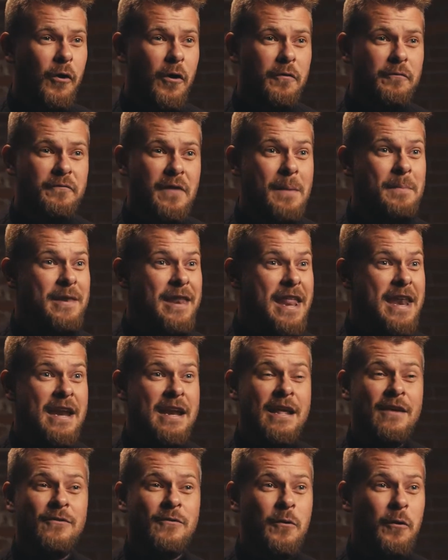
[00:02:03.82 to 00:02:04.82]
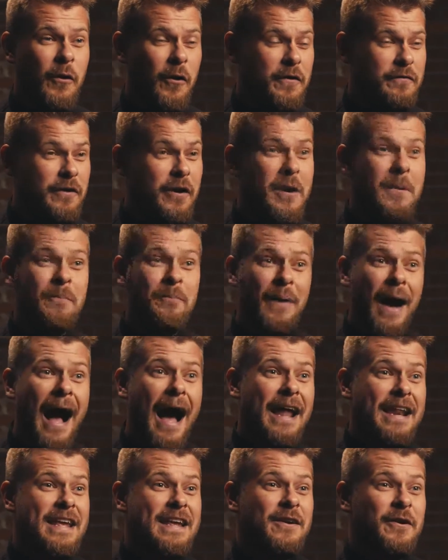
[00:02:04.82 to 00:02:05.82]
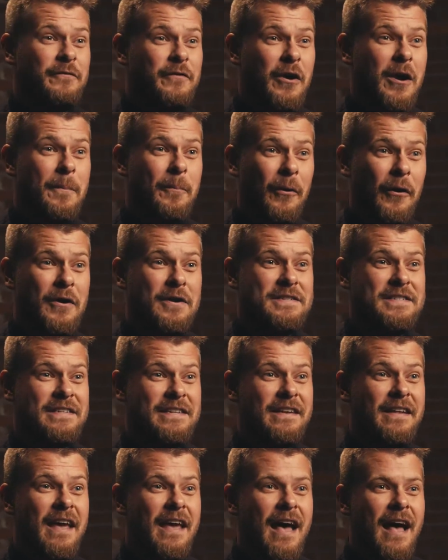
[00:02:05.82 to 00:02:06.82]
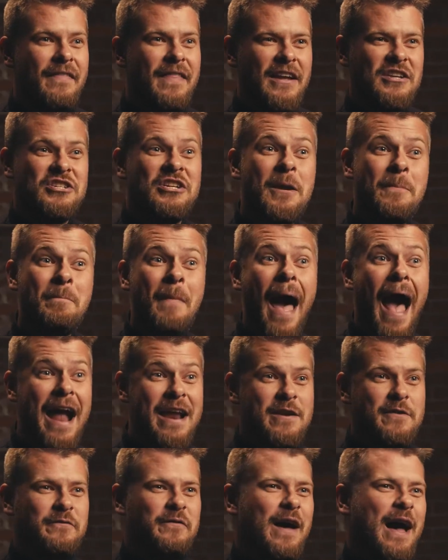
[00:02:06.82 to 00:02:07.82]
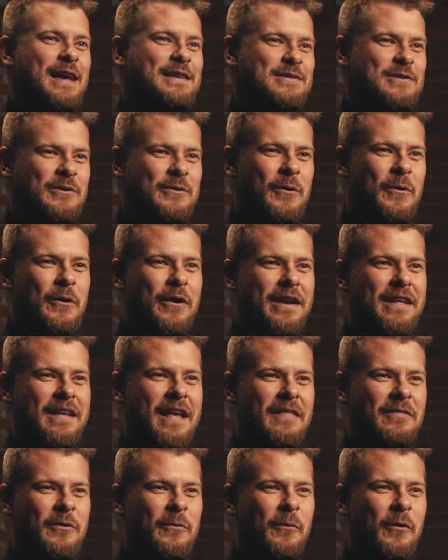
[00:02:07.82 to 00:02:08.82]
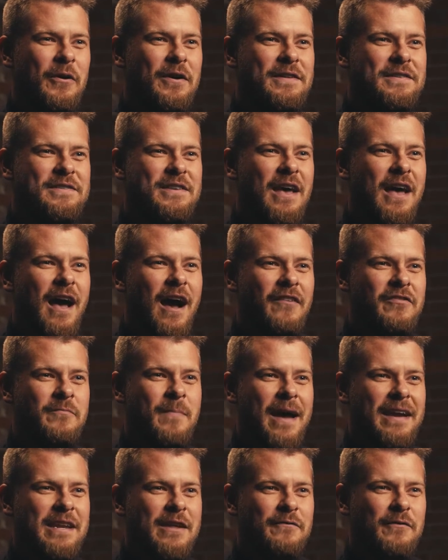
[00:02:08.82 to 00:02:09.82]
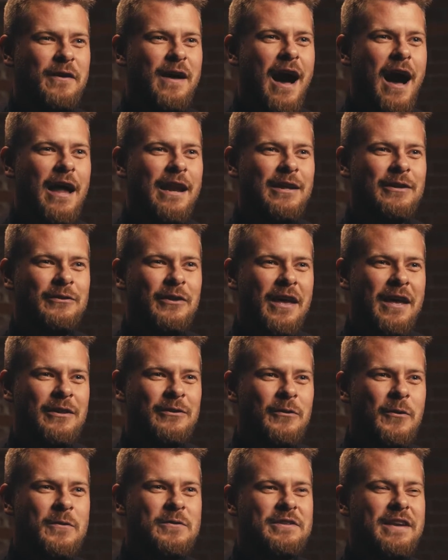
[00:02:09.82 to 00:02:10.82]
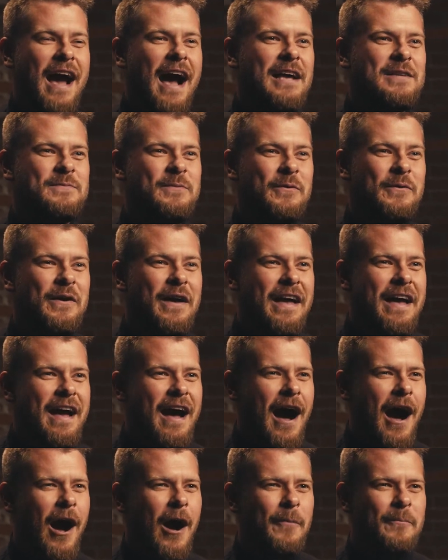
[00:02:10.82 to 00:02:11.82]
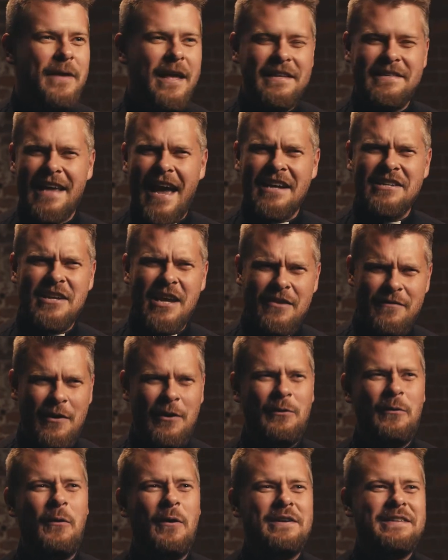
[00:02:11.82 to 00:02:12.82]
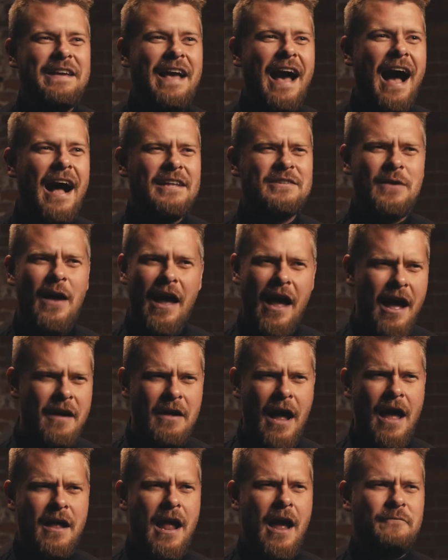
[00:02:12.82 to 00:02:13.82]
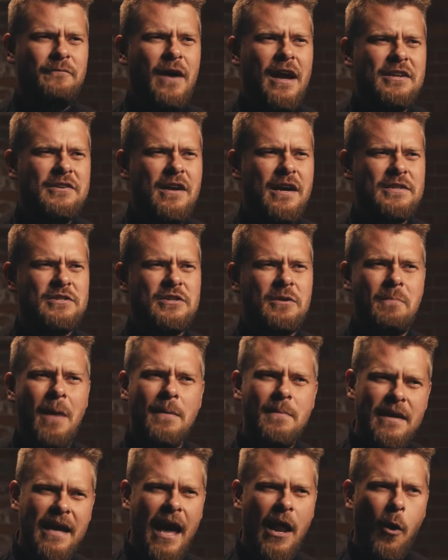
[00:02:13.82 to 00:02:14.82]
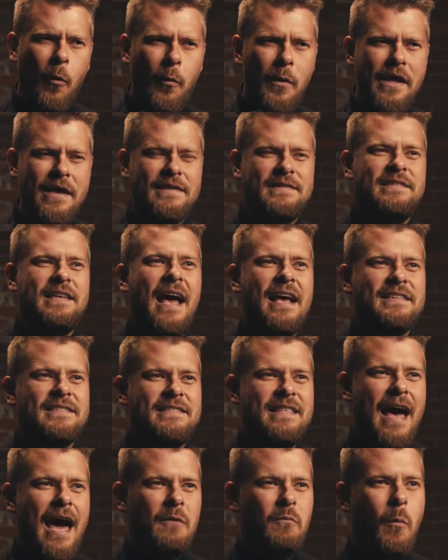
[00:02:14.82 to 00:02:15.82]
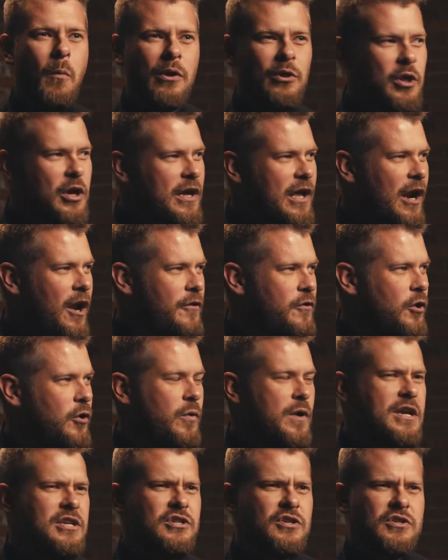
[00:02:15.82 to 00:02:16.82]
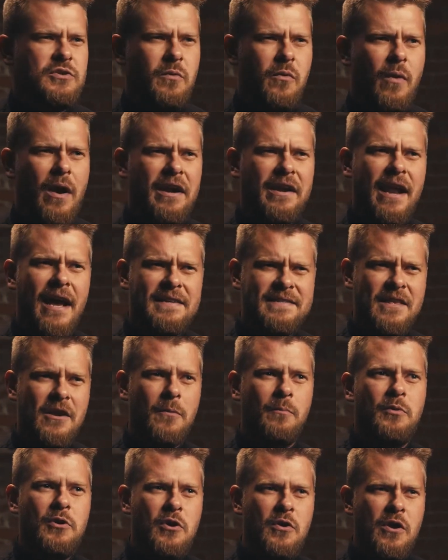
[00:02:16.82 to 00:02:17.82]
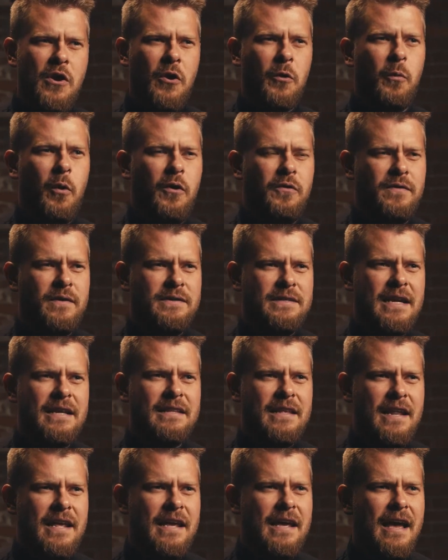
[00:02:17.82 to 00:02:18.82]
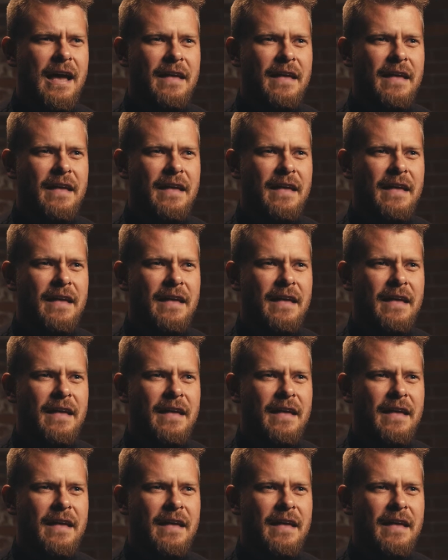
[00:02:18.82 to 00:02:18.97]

femininity, through her very body, her very person, that she magnifies the Lord in the words of the Magnificat in Luke's gospel, it's actually giving glory to God. So I invite us to maybe kind of reassess that when we look at other creatures and we recognize their beauty or worth or dignity,